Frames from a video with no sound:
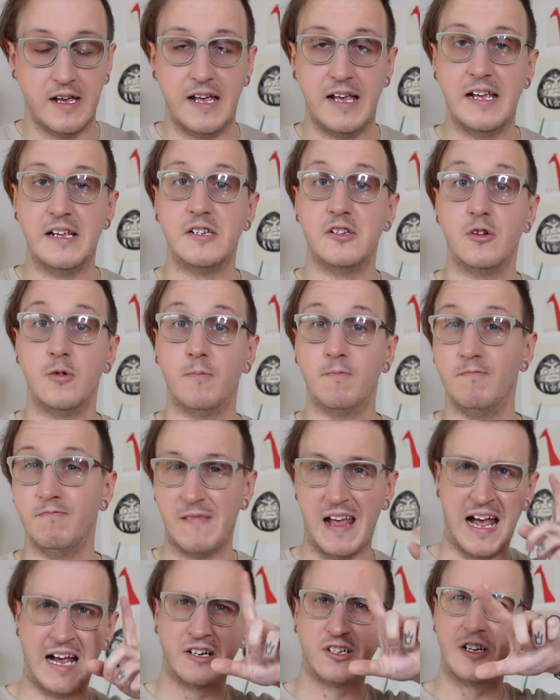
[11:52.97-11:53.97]
is you're
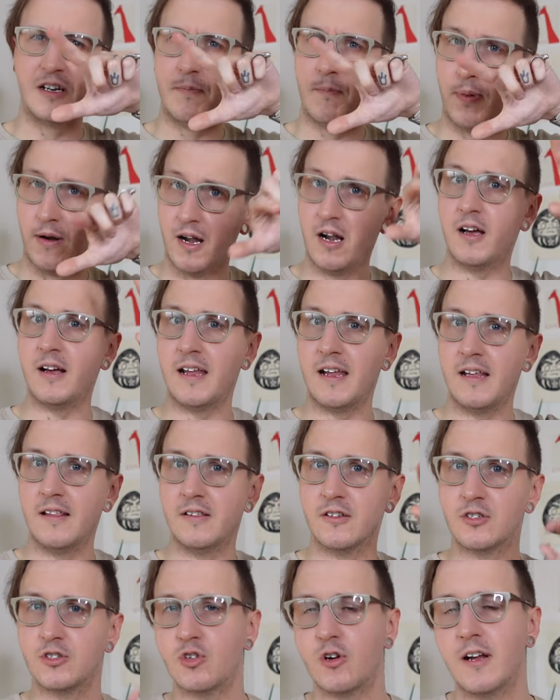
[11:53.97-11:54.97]
actually plucking
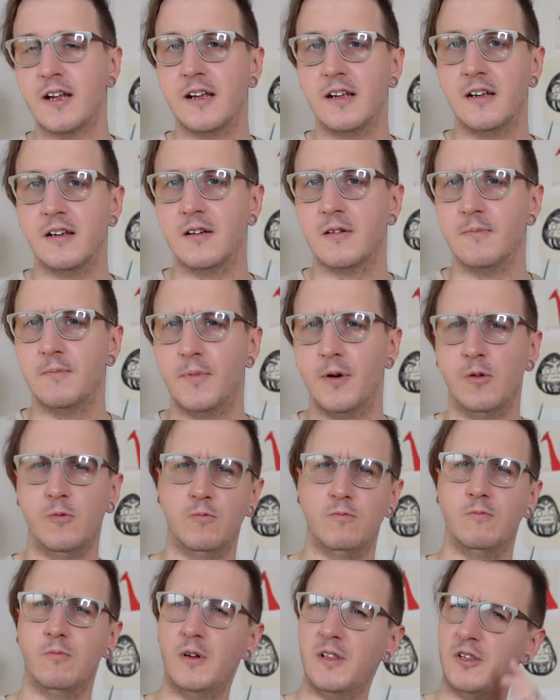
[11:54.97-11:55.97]
the string
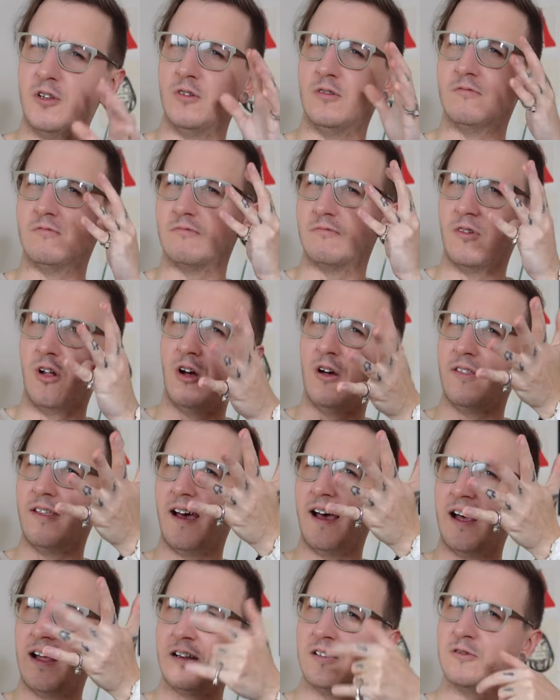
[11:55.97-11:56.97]
but with your other
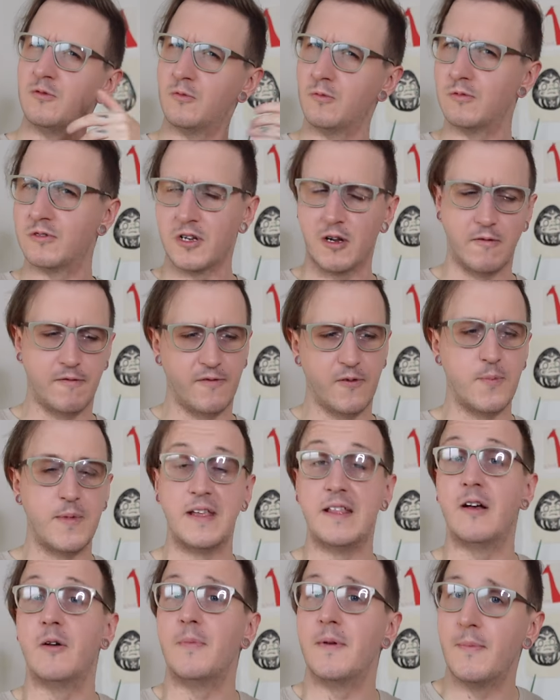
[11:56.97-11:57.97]
hand. So for me,
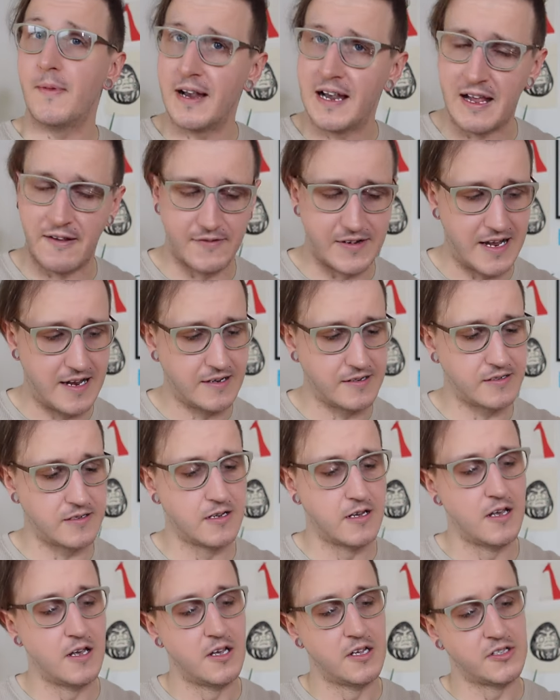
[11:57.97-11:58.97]
that would be my left hand.
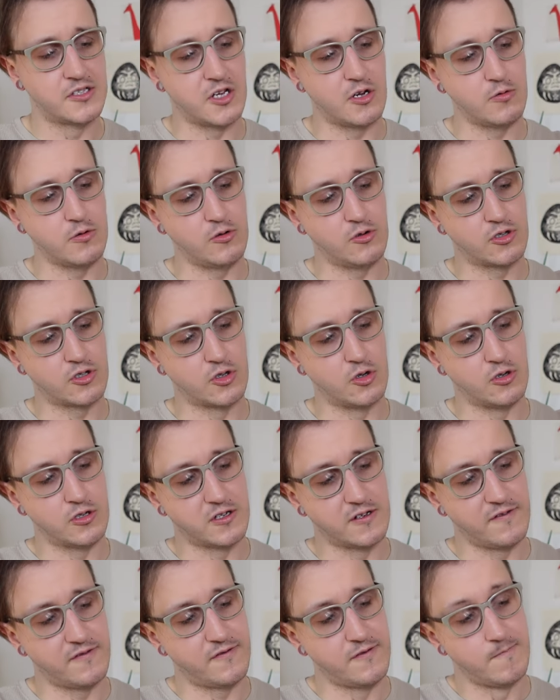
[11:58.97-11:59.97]
So you're
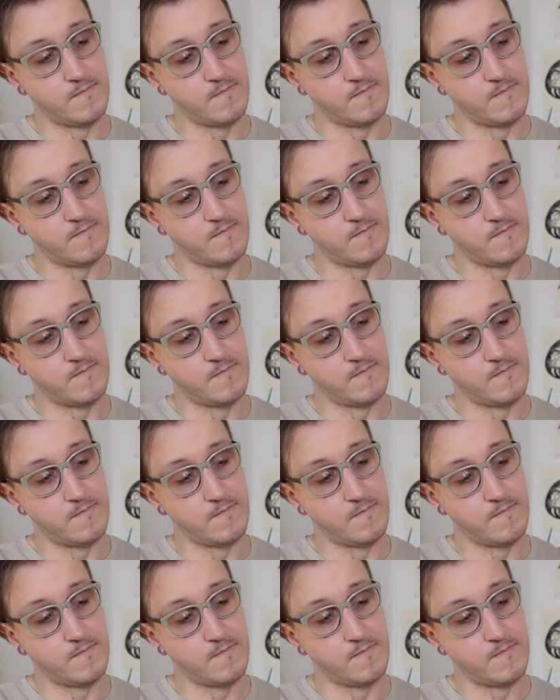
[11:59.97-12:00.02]
sort of